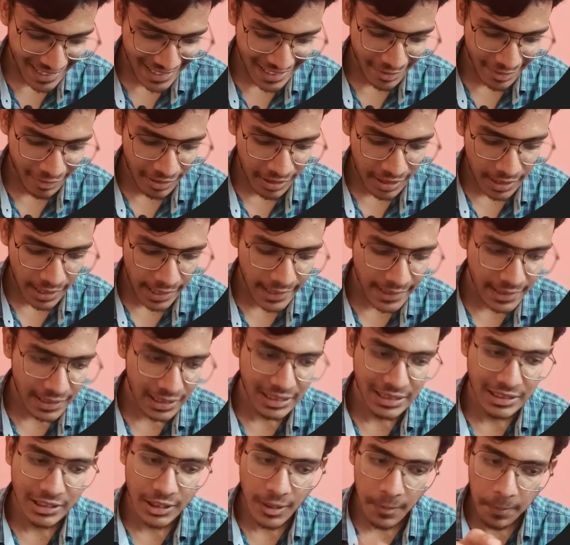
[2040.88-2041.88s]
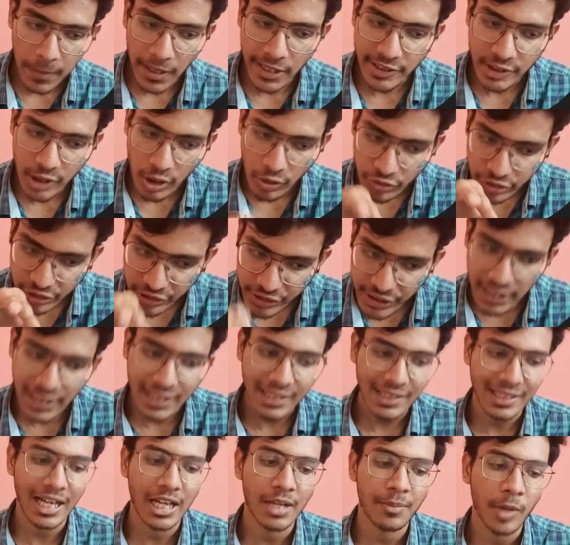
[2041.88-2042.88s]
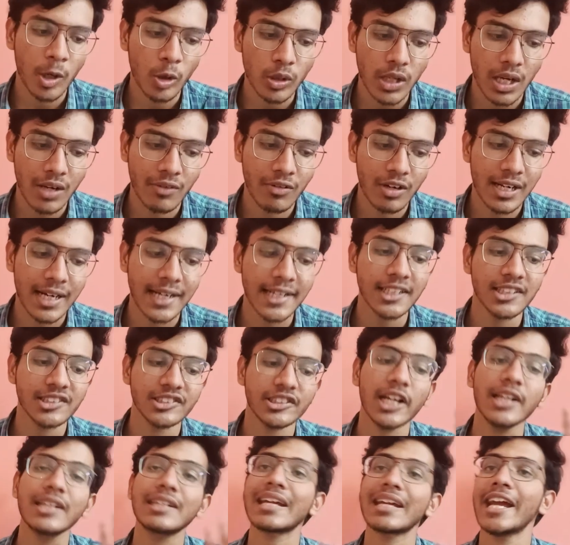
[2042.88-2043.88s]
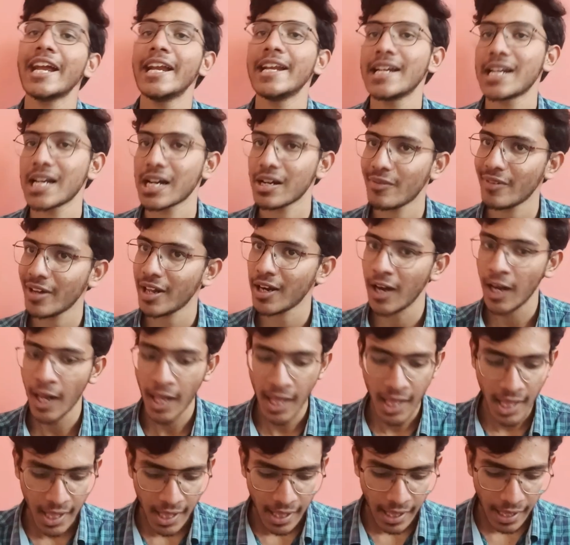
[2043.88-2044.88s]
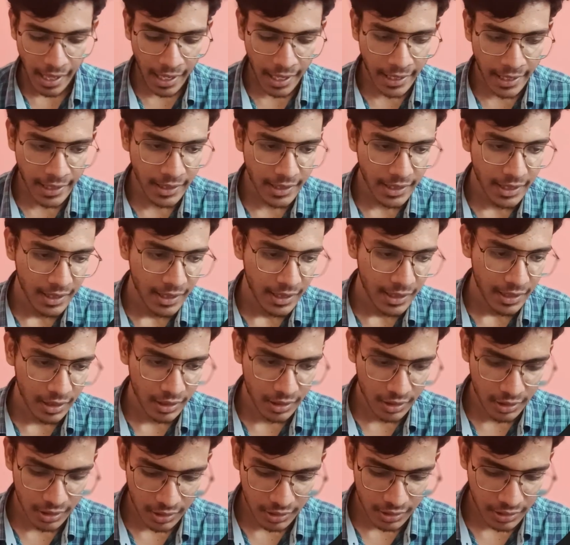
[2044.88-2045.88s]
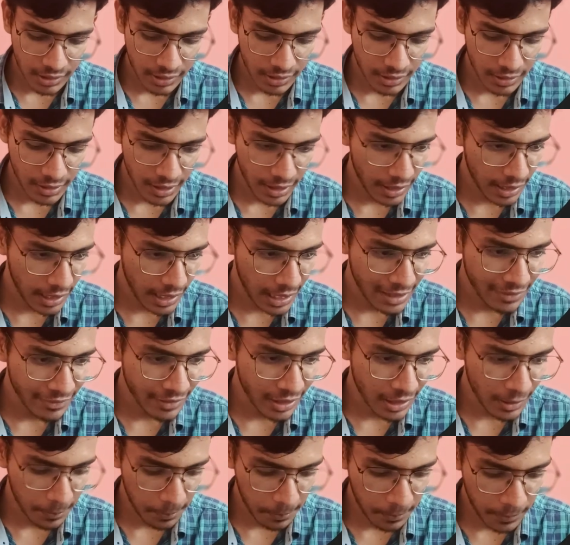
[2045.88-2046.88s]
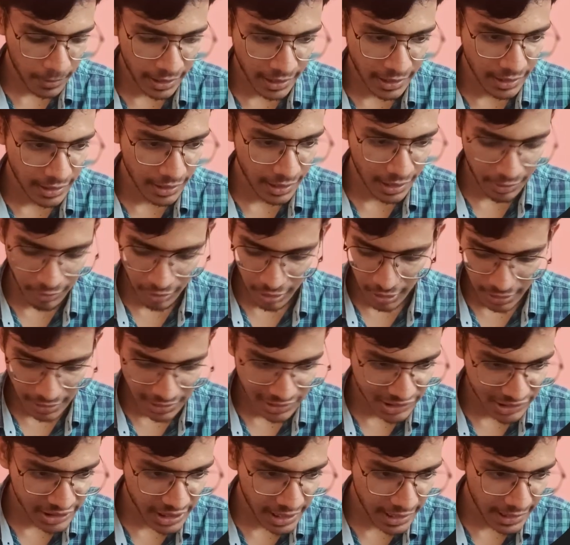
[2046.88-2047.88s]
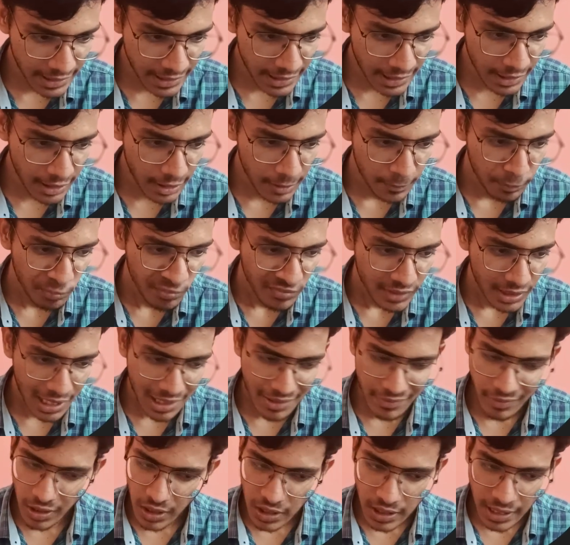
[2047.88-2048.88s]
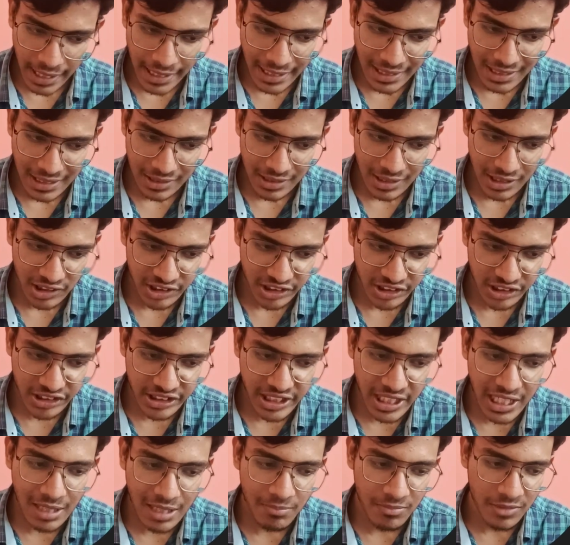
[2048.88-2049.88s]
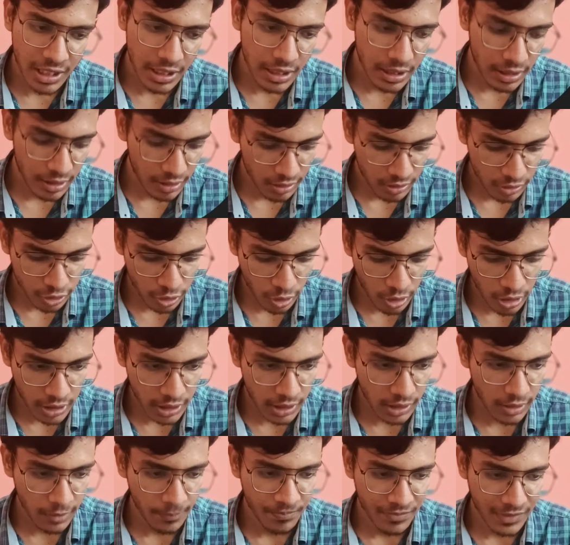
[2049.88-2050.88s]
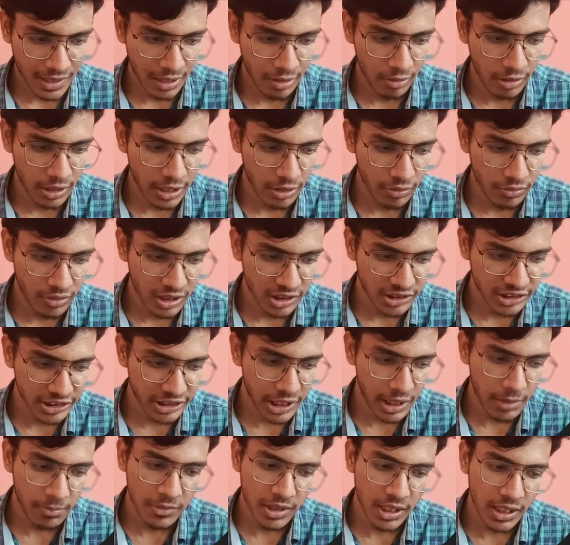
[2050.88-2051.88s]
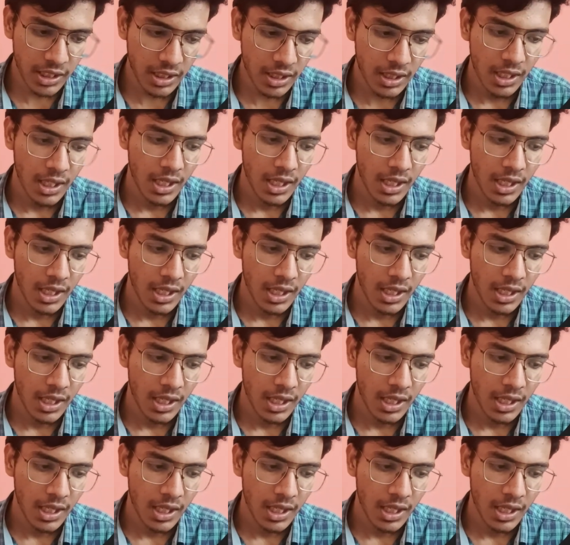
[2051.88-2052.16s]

I will write in the place of set timeout, I will write set interval, and inside that I will write the same thing. So here I will give the same thing.